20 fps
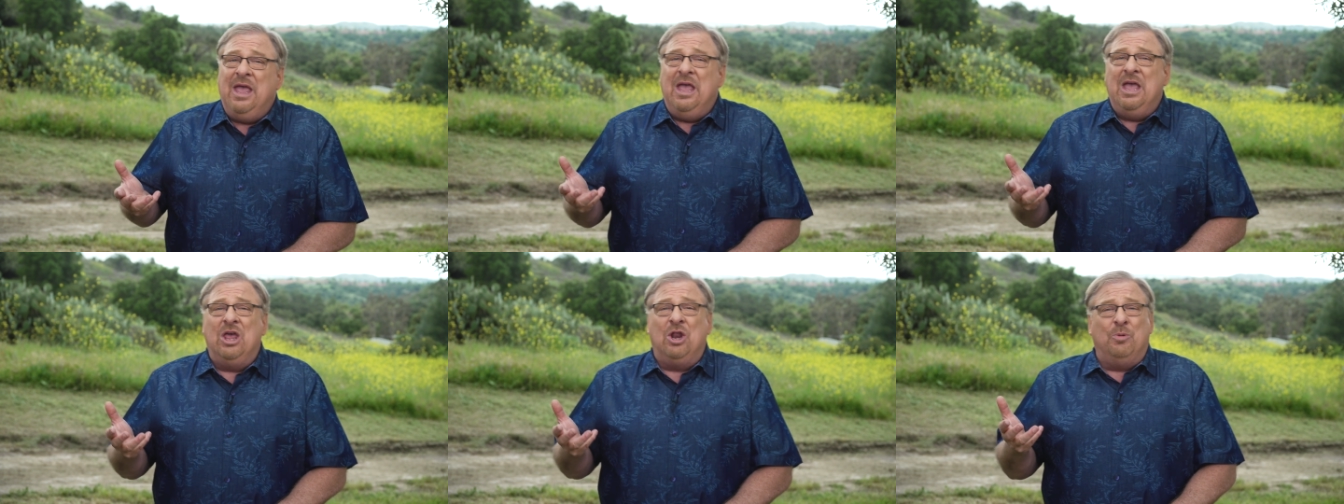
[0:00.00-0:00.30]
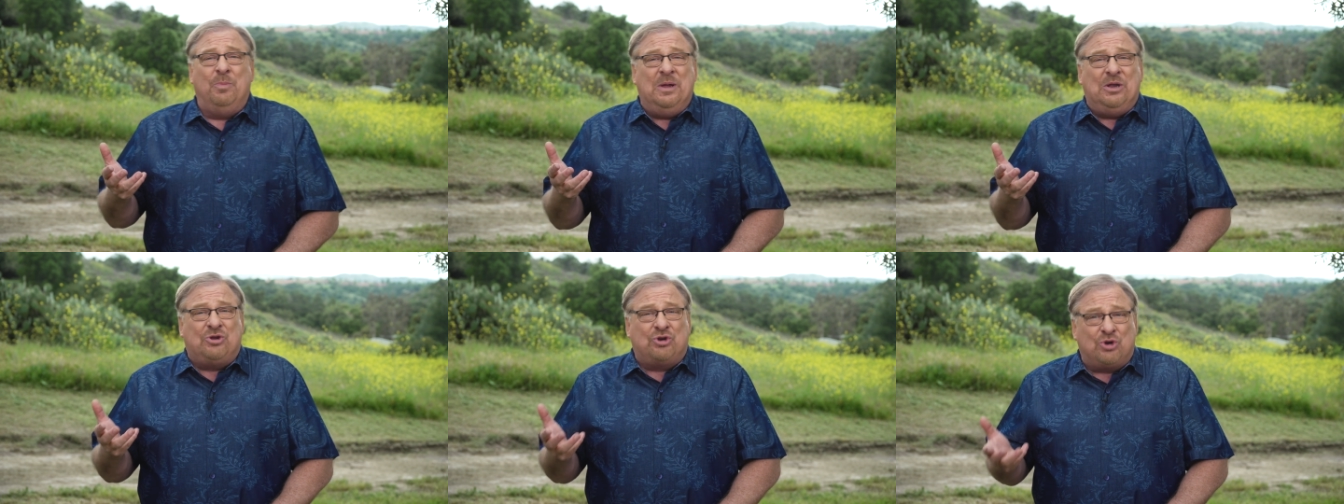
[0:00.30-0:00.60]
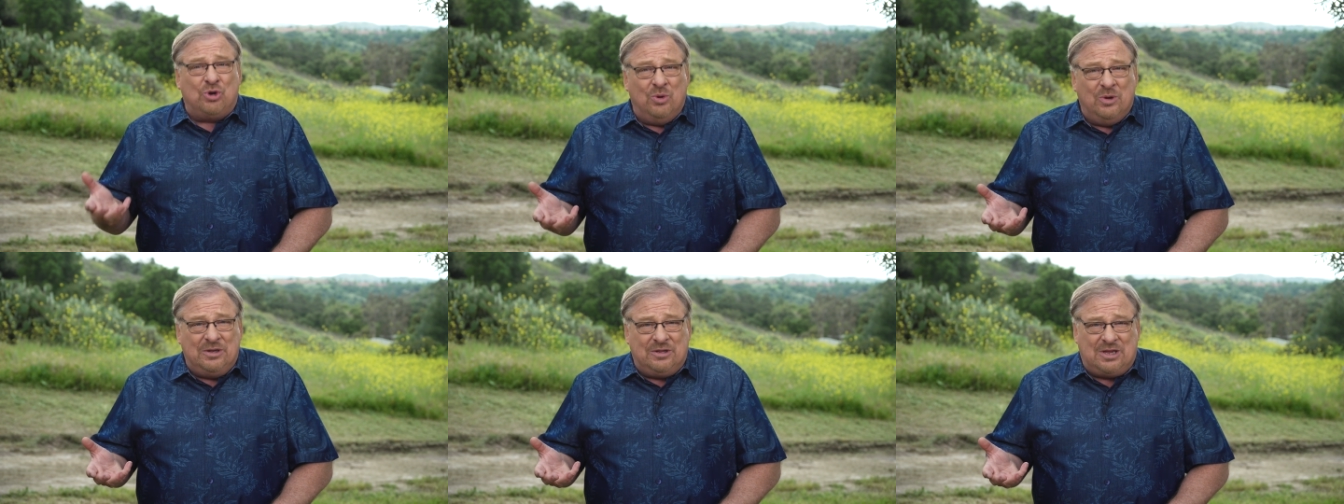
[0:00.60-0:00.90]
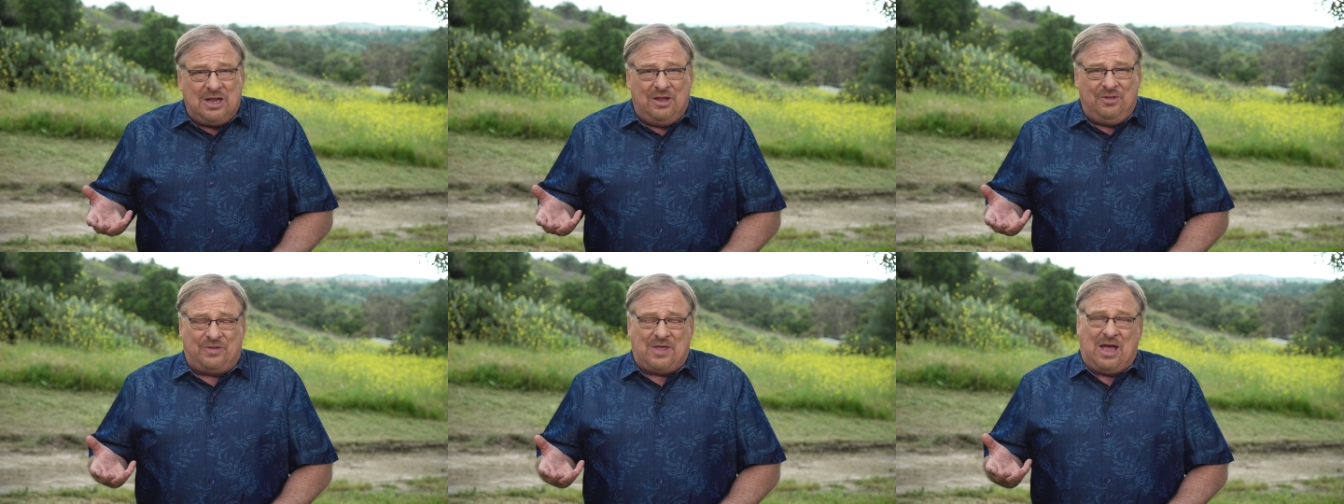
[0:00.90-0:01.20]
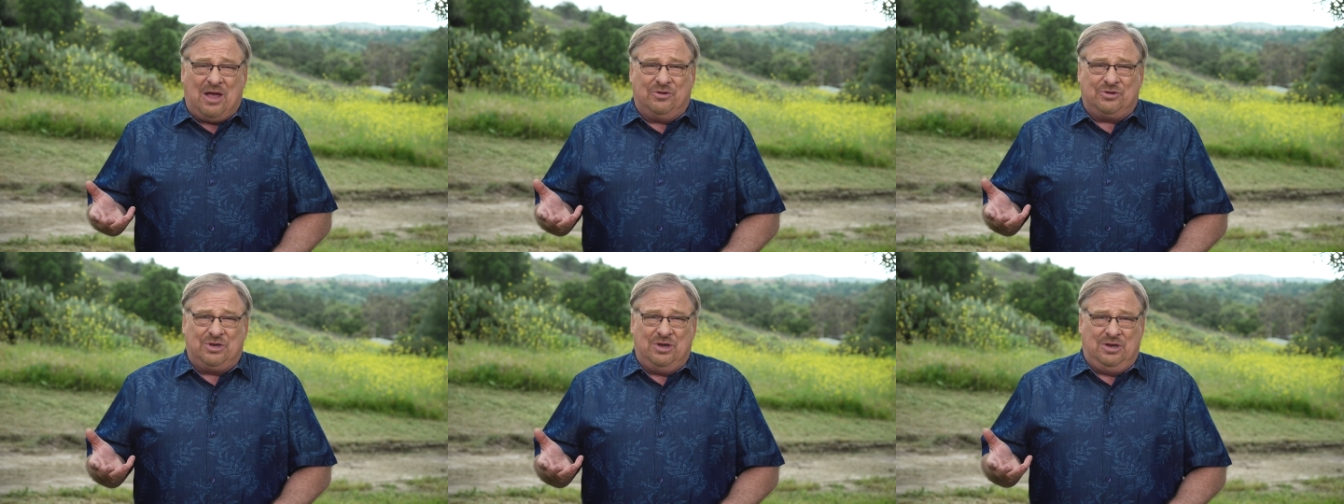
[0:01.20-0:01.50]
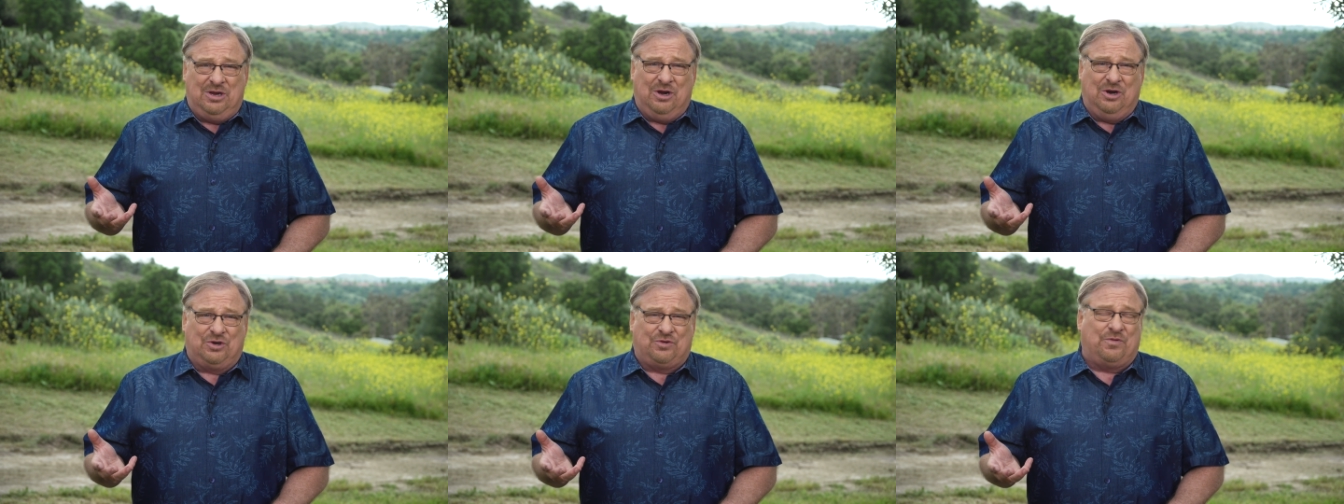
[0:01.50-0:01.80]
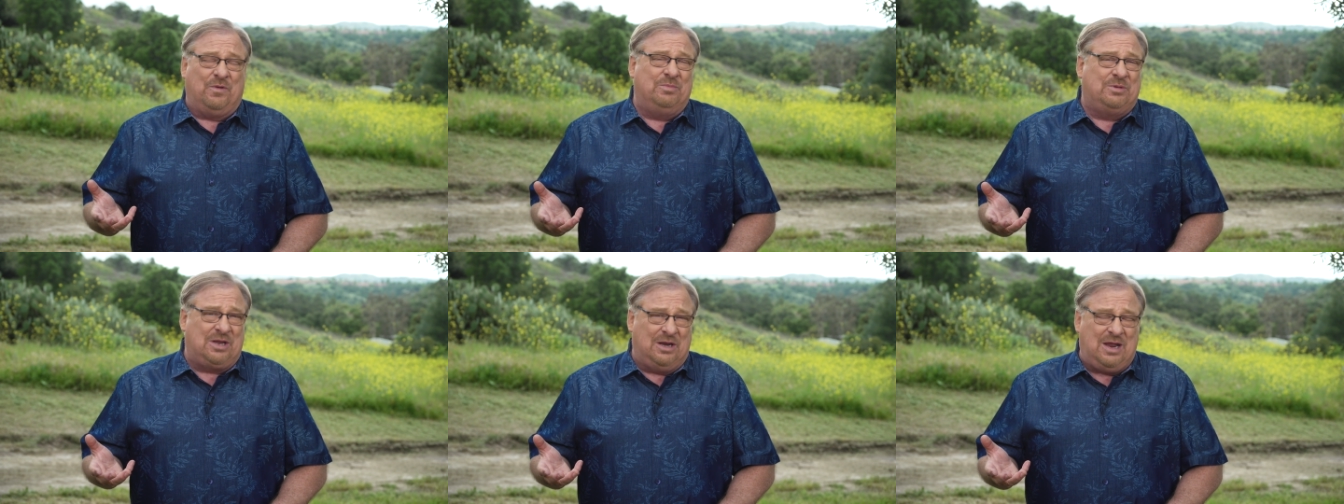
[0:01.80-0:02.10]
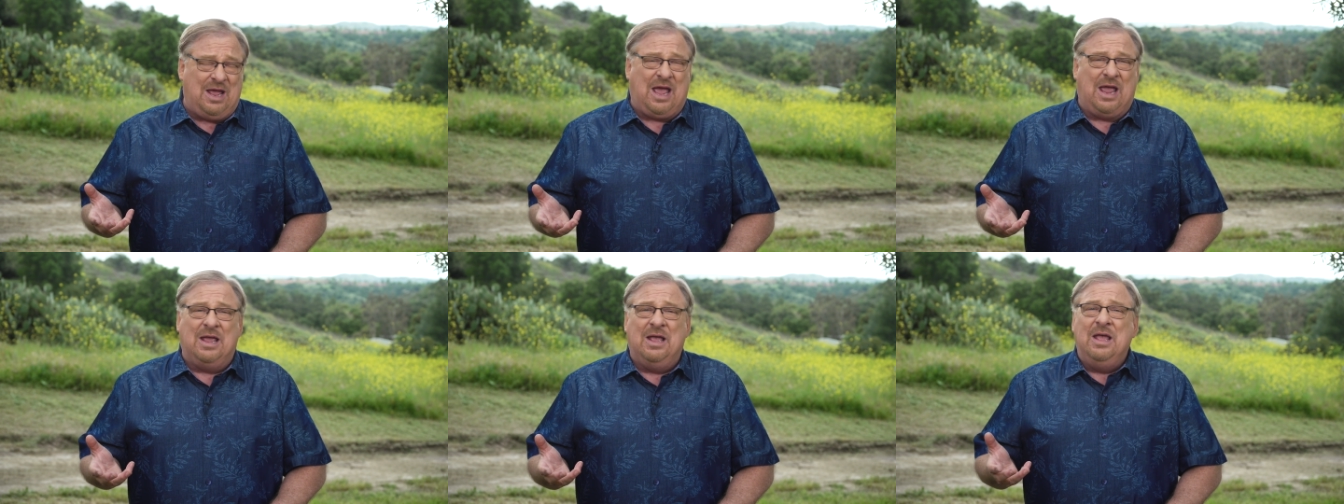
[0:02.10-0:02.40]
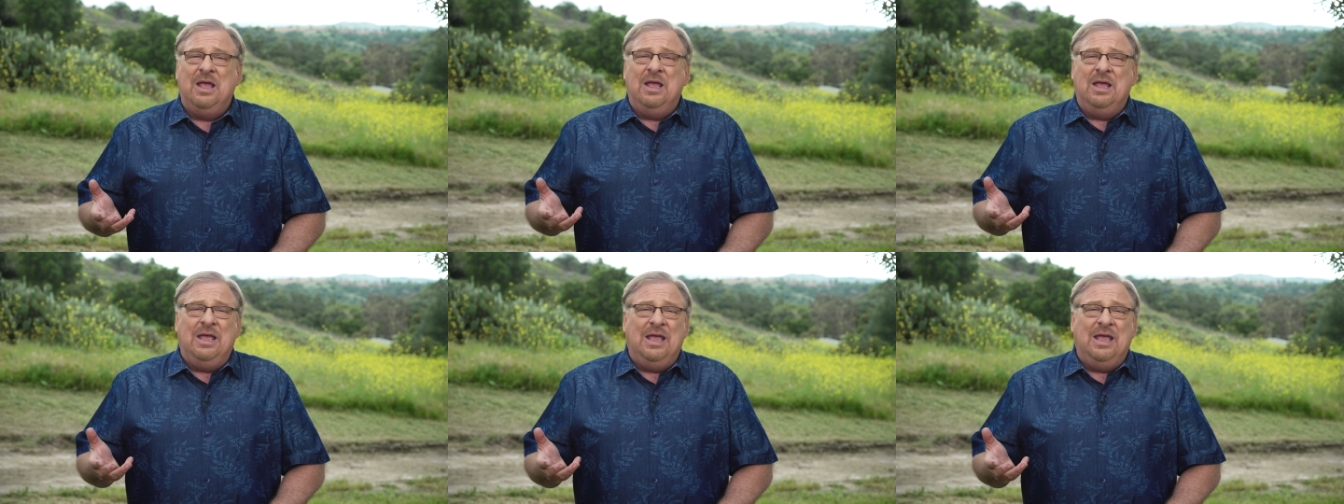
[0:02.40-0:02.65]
it'll be true in 10,000 years from today.